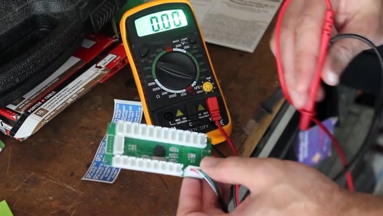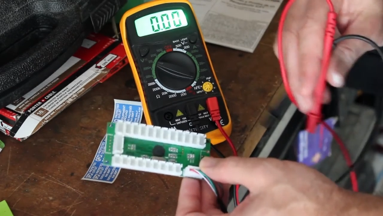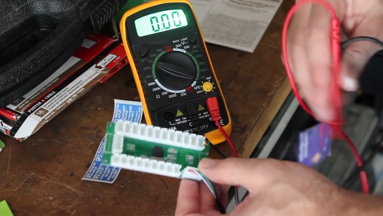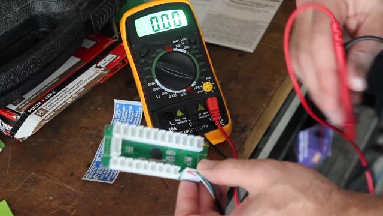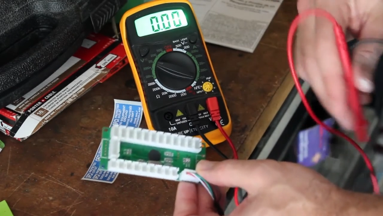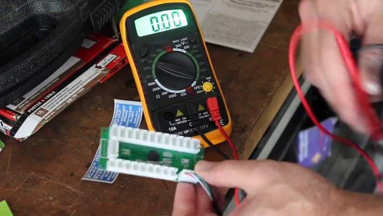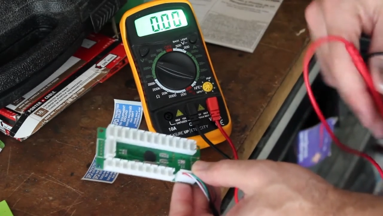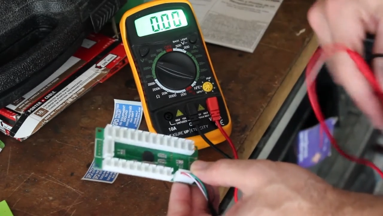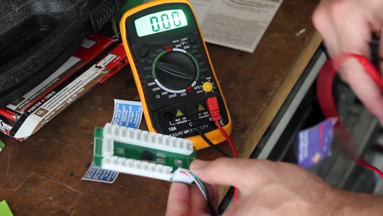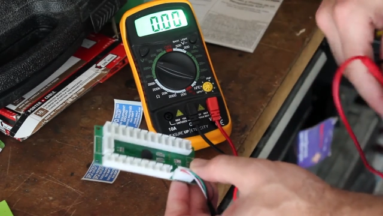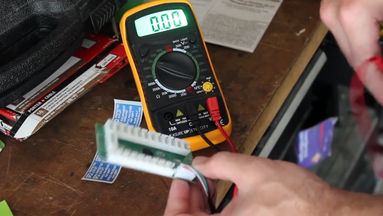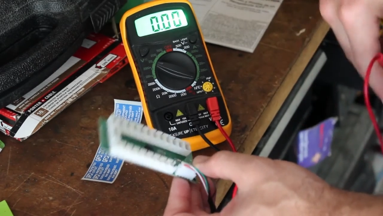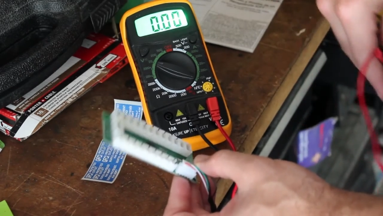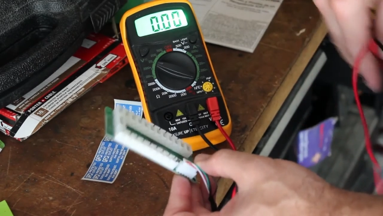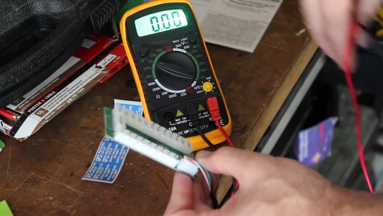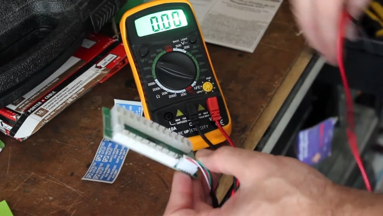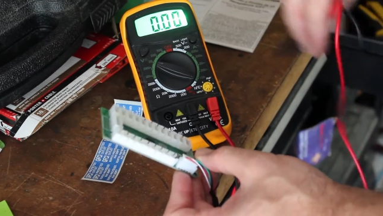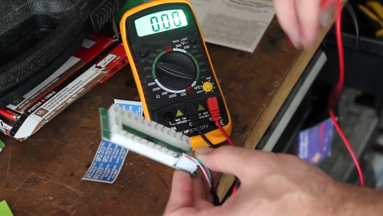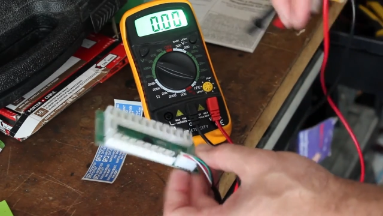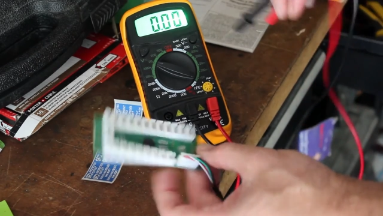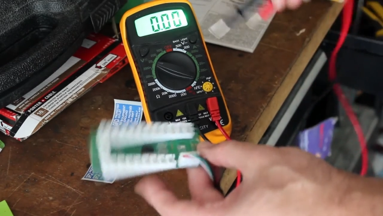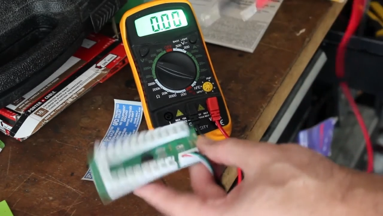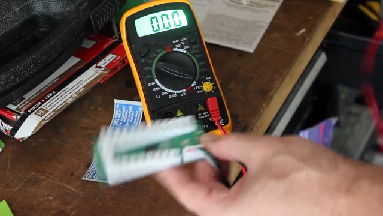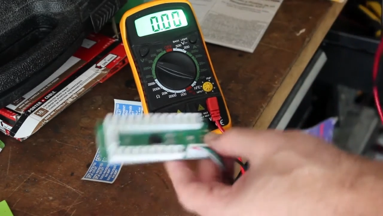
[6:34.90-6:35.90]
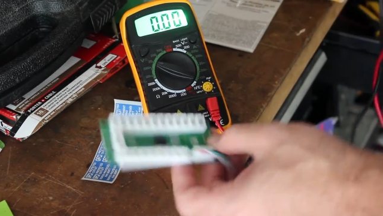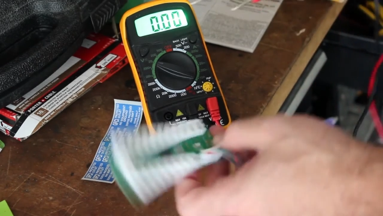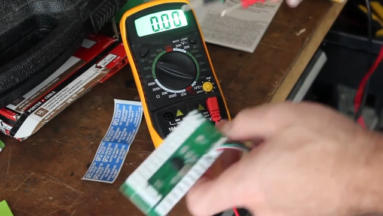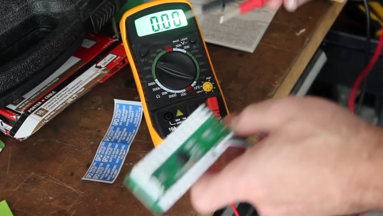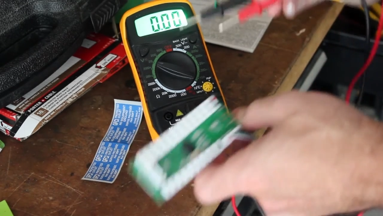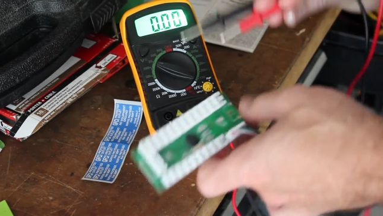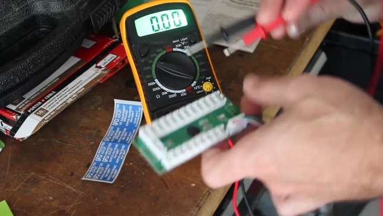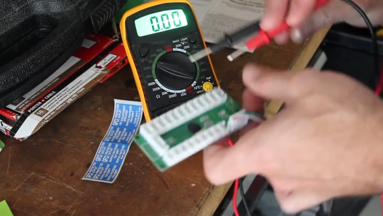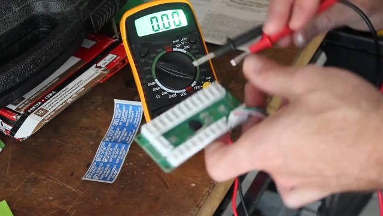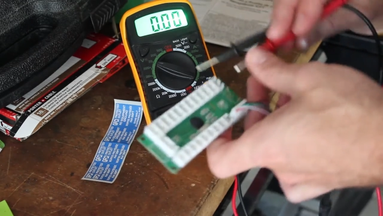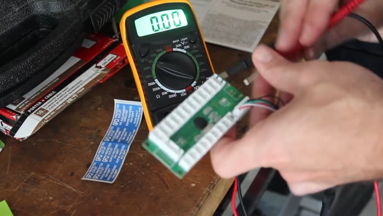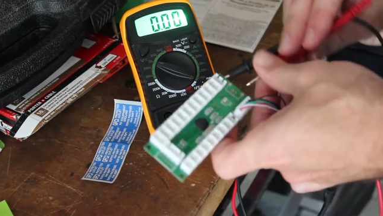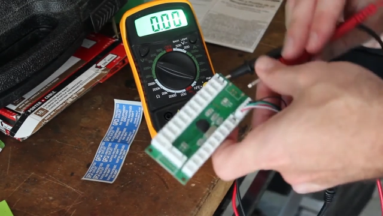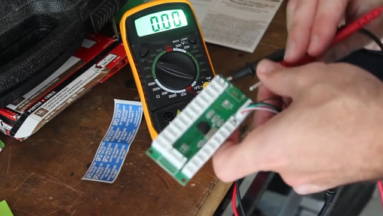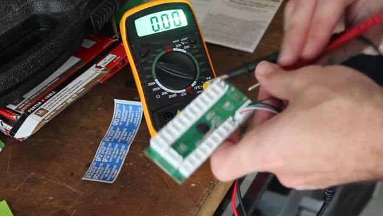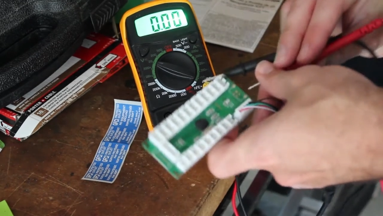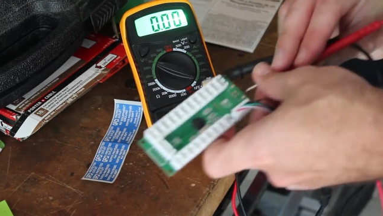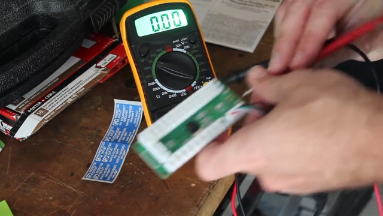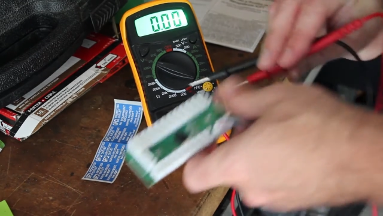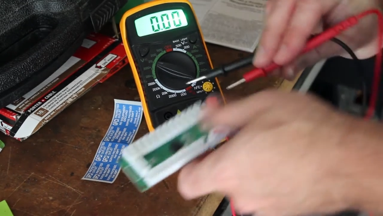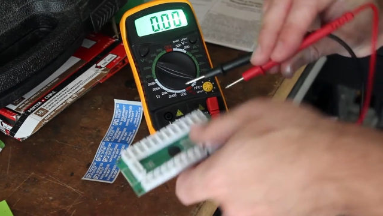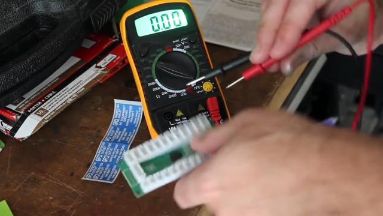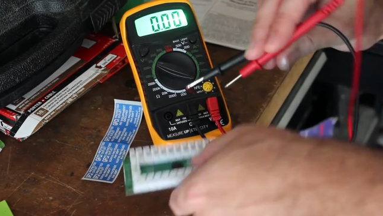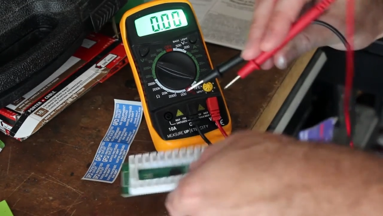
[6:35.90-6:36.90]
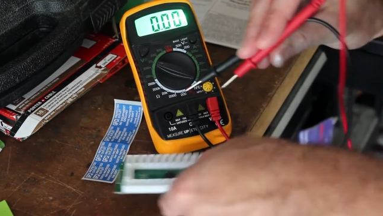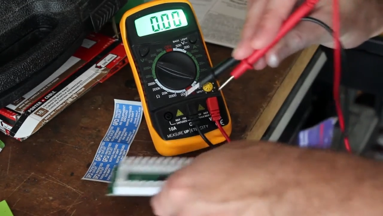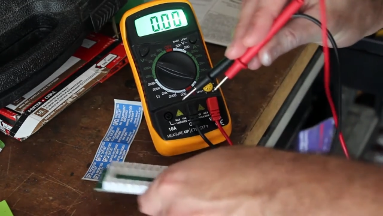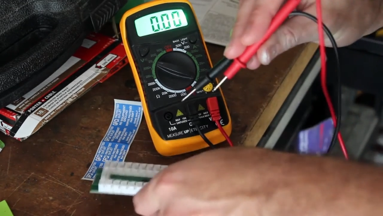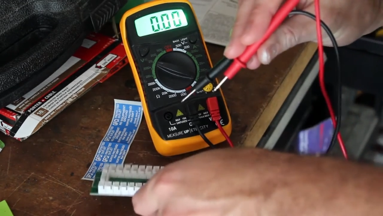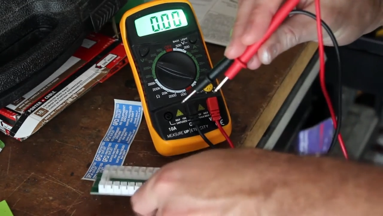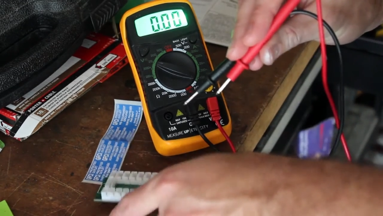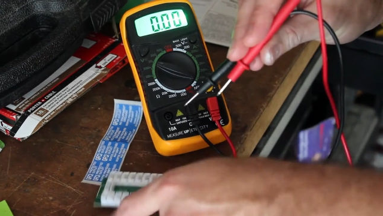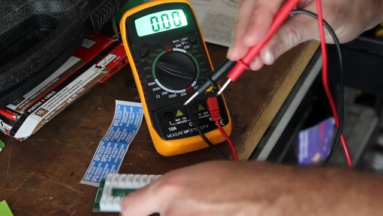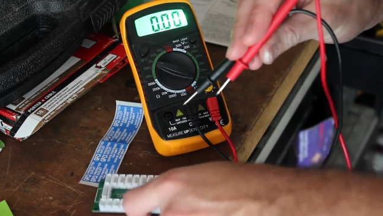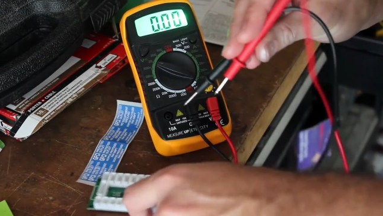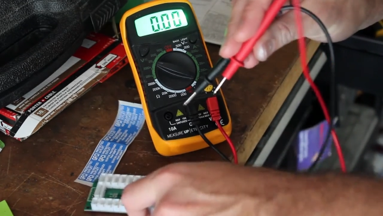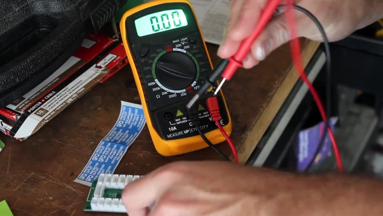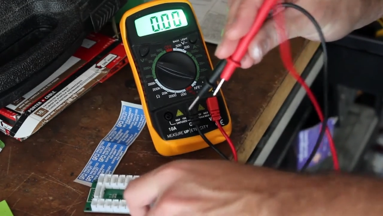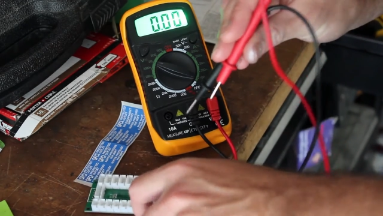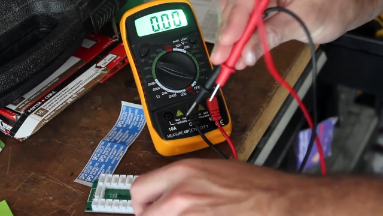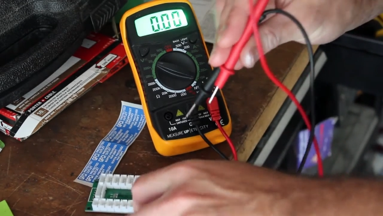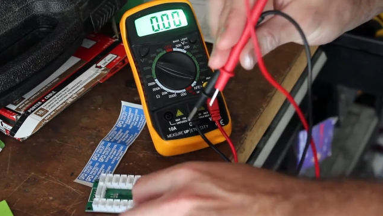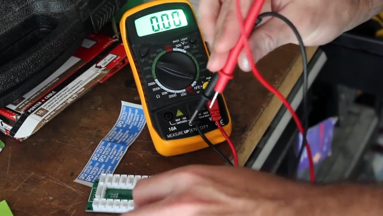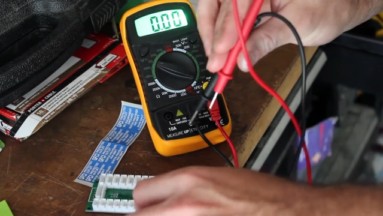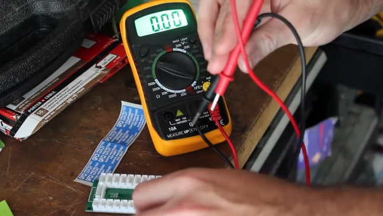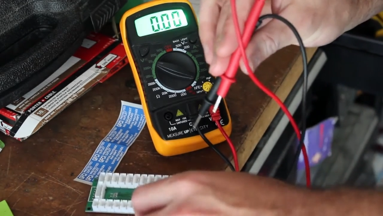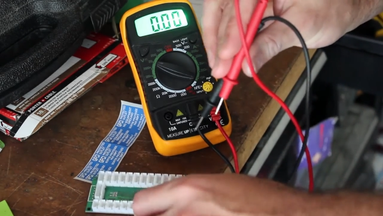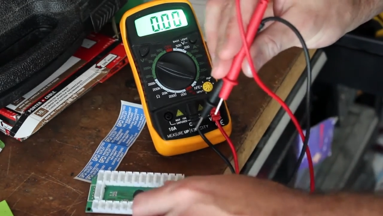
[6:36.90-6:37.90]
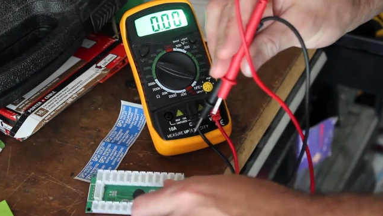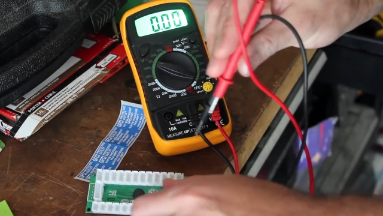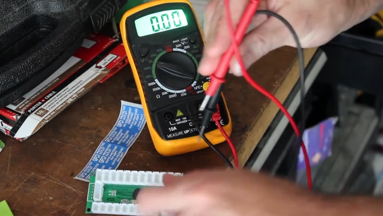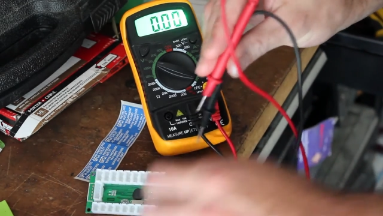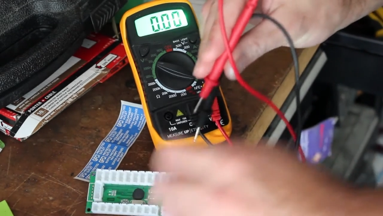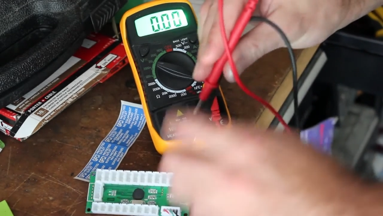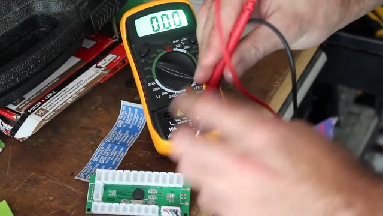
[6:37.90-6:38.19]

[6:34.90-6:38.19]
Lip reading: (no speaker visible)